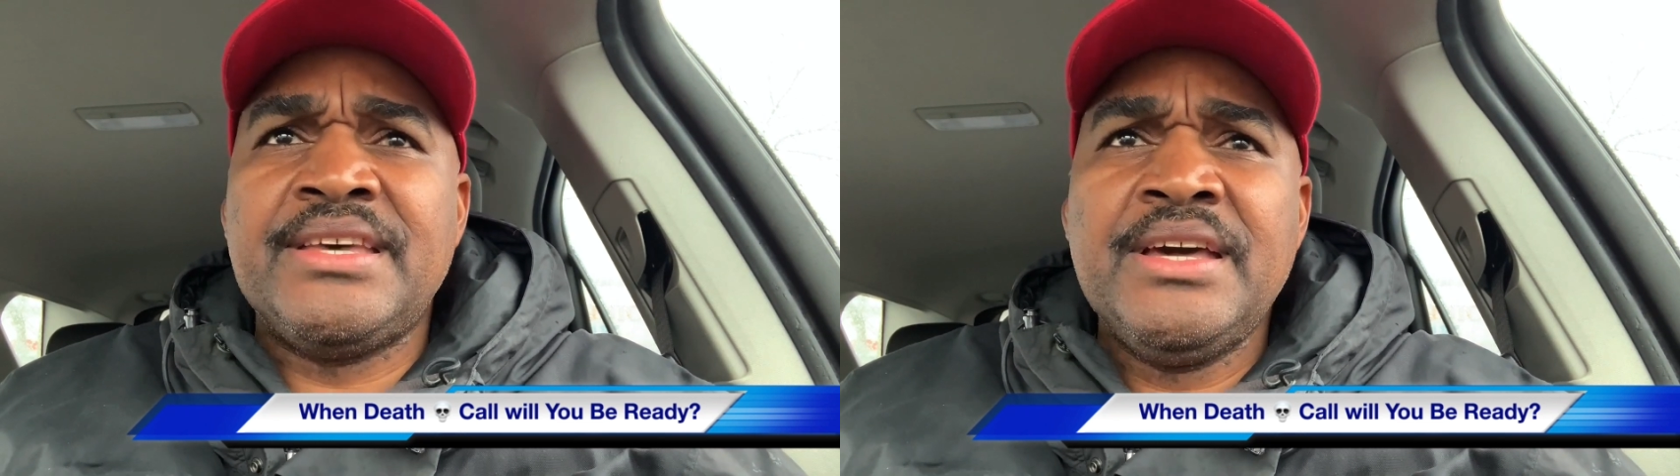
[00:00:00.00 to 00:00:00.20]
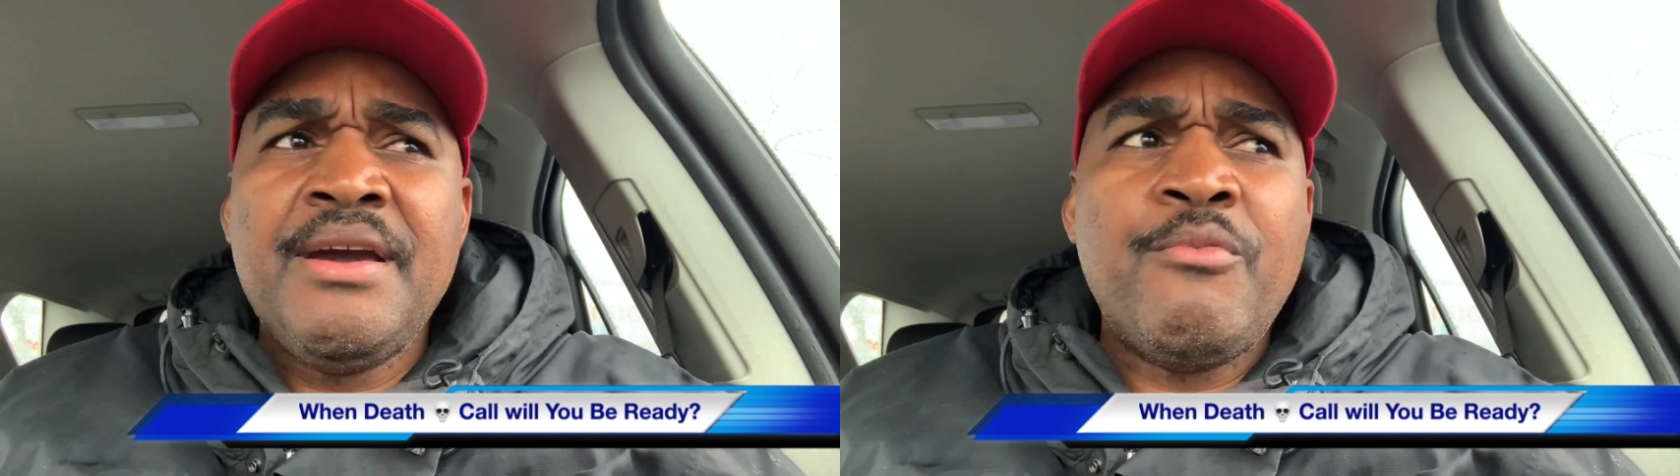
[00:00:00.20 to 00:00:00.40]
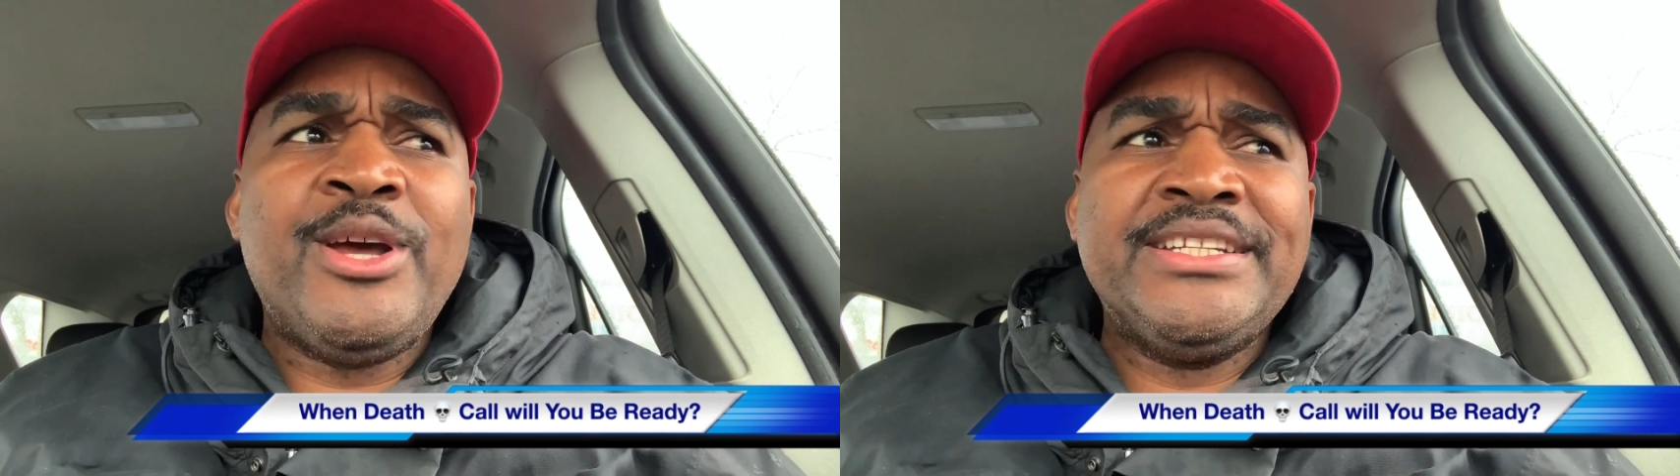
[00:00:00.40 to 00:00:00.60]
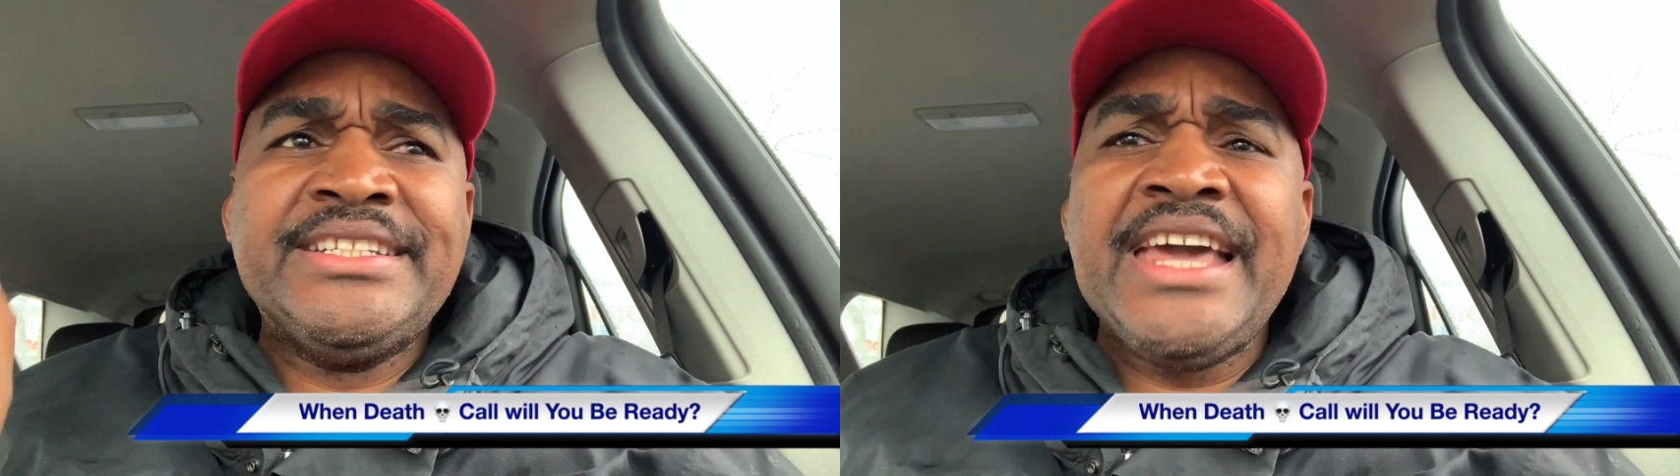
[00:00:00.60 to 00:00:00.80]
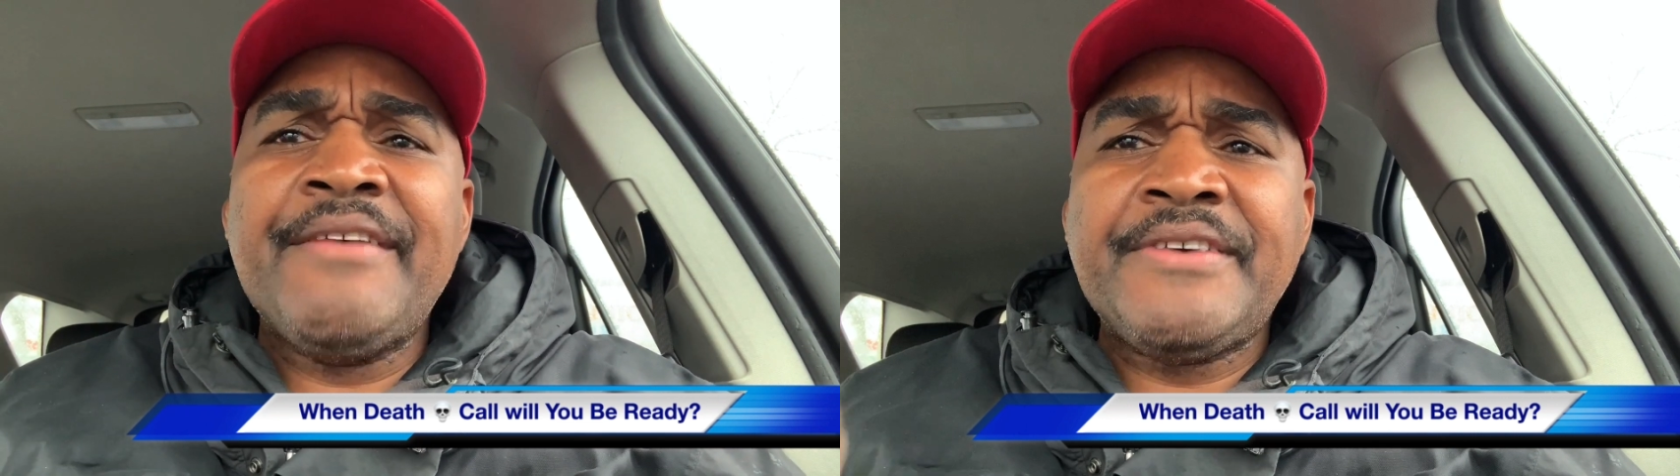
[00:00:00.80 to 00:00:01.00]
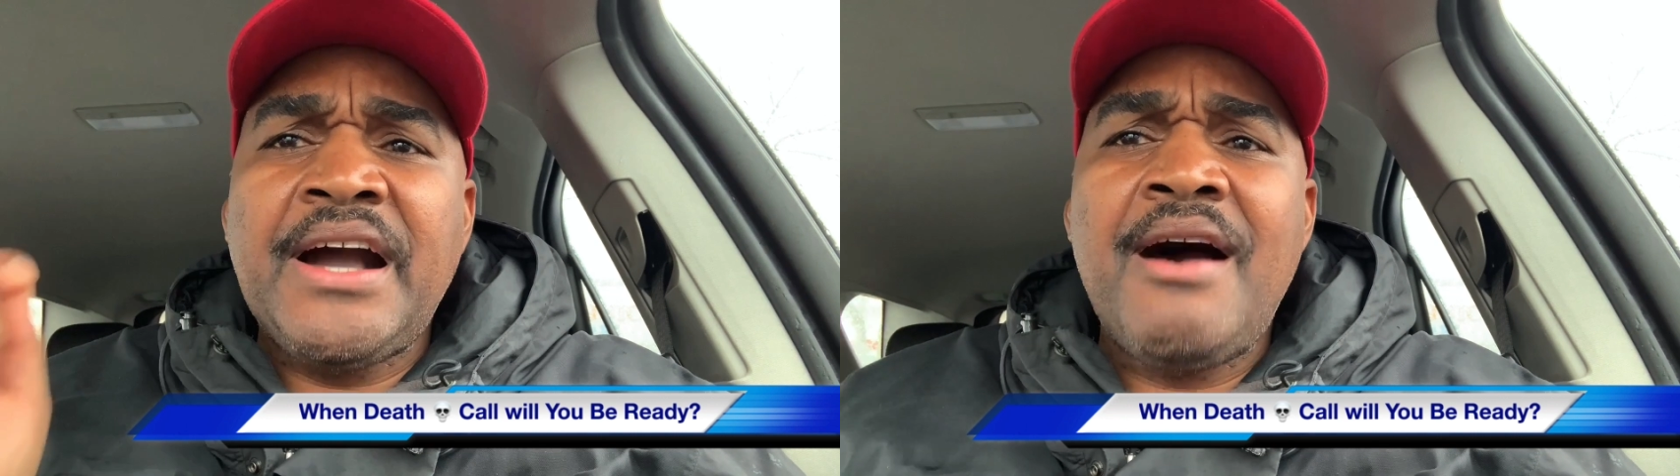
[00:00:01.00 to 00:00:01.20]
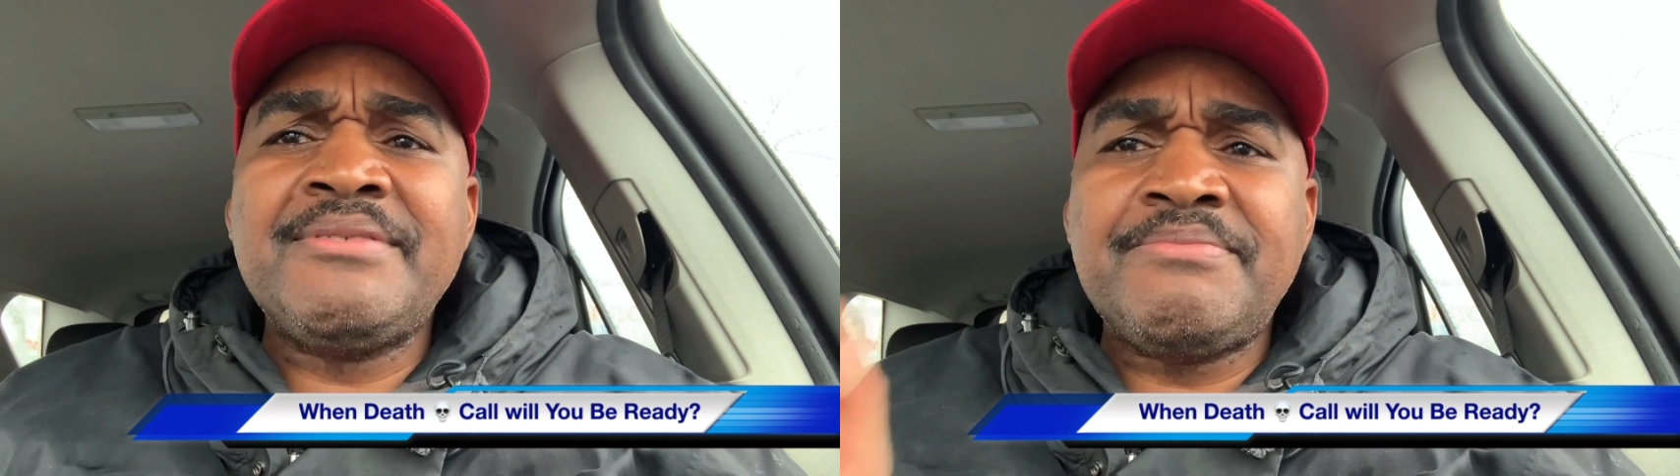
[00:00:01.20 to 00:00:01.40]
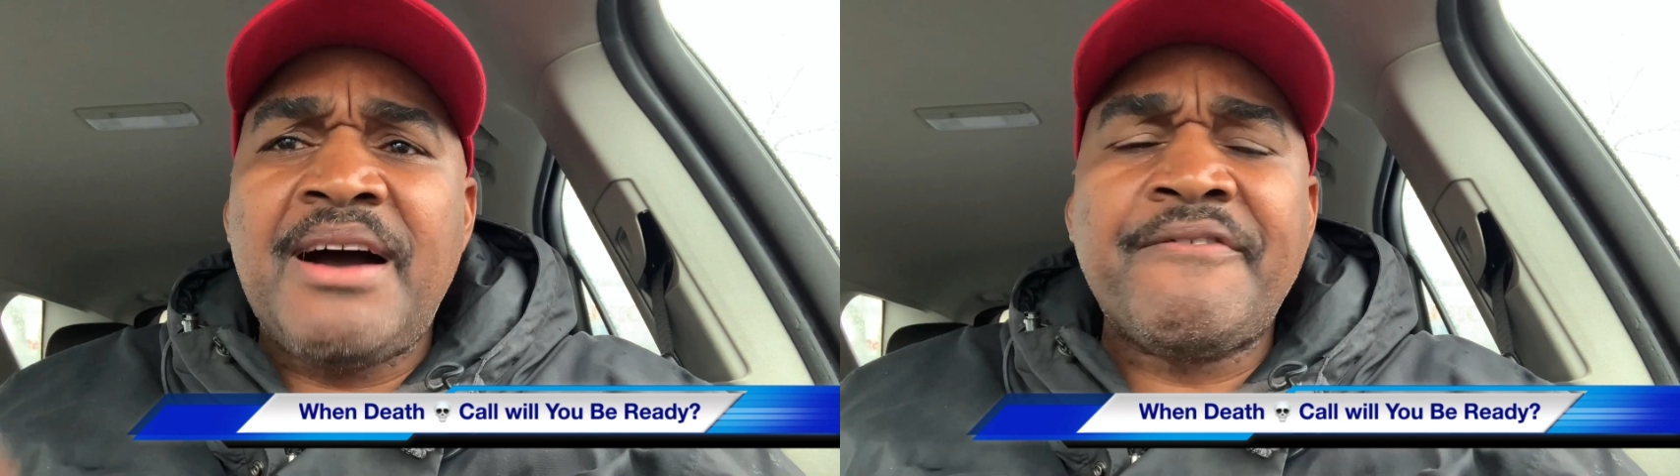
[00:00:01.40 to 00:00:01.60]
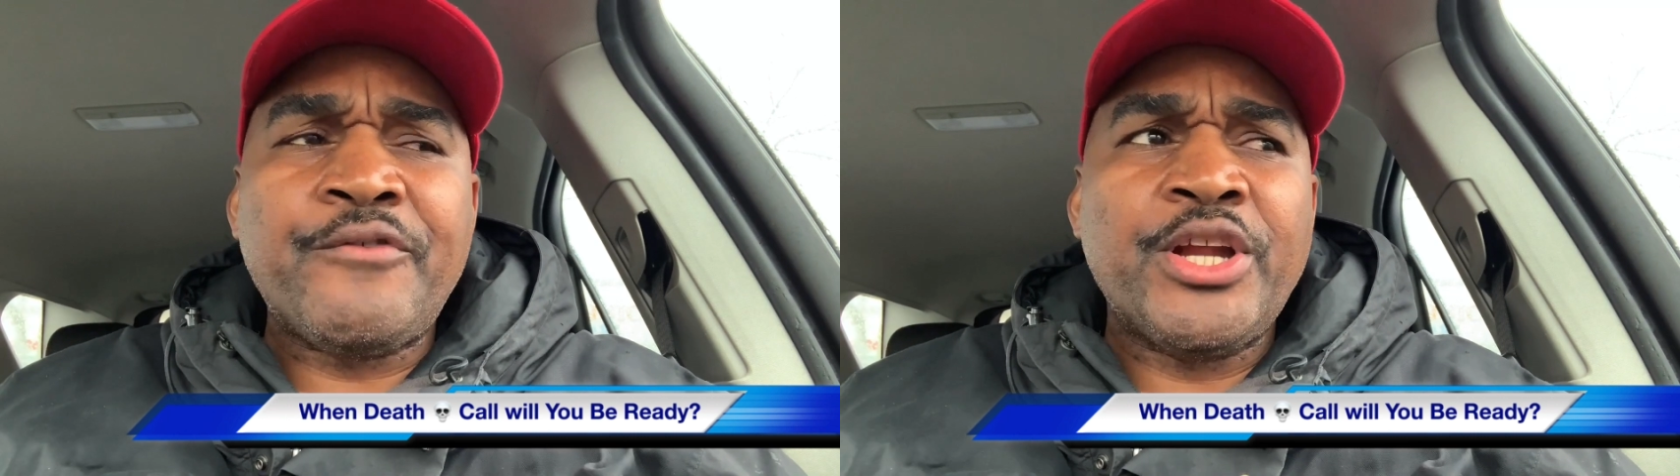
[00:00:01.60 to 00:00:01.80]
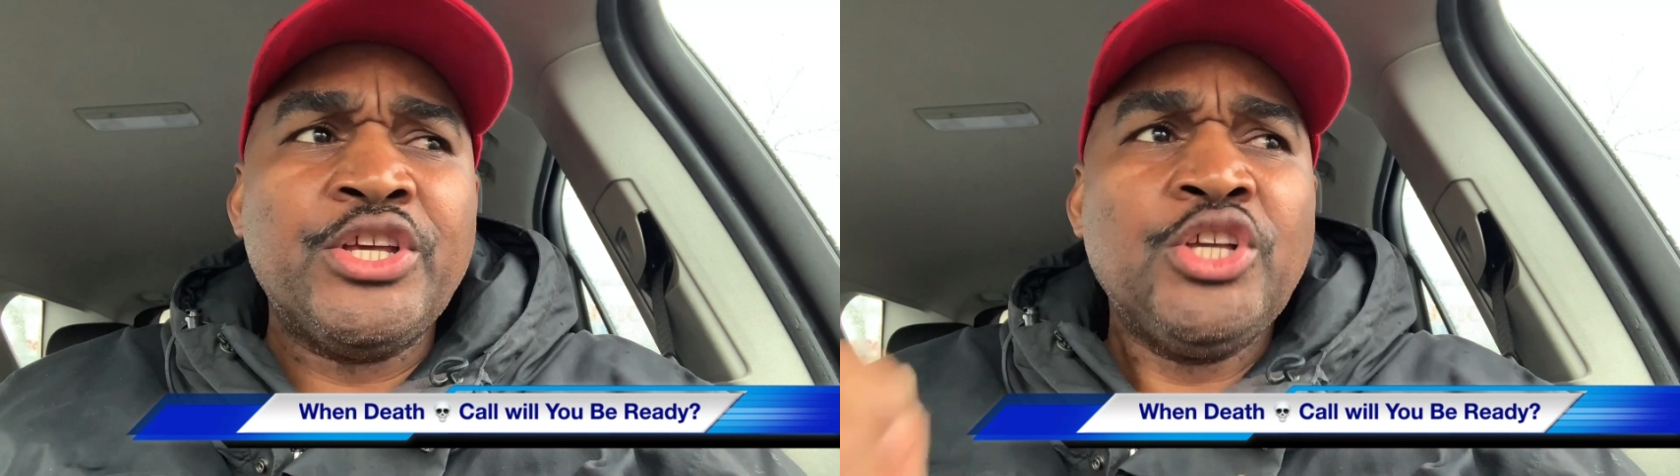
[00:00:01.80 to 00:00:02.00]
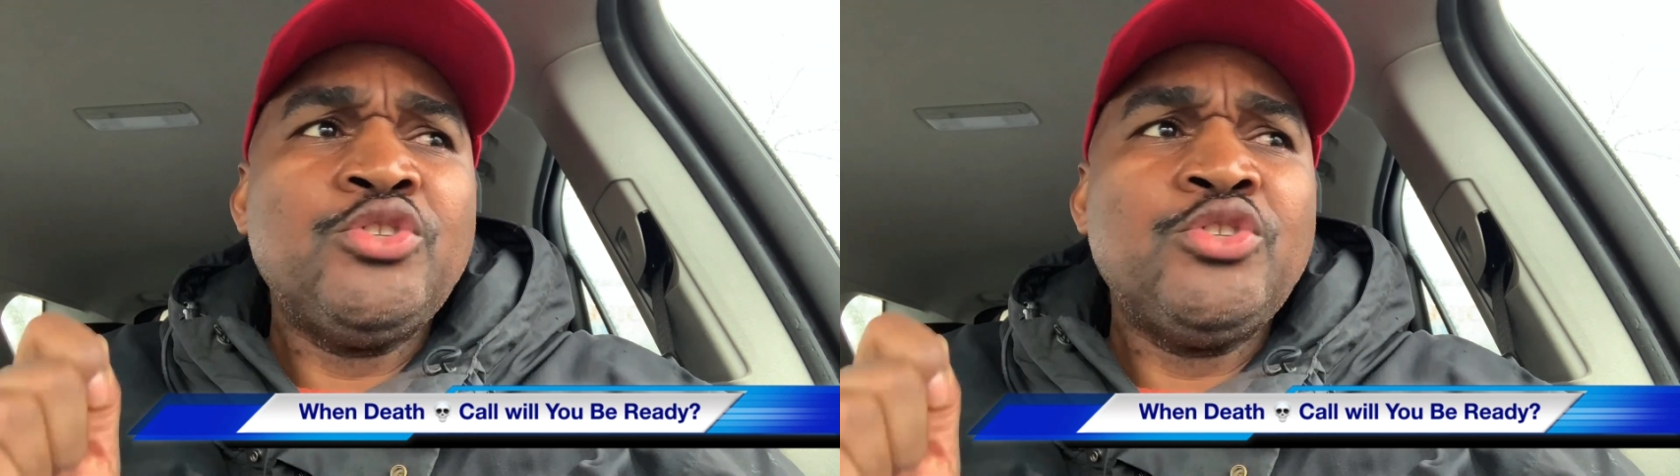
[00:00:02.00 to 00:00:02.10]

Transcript: When death comes, my friend,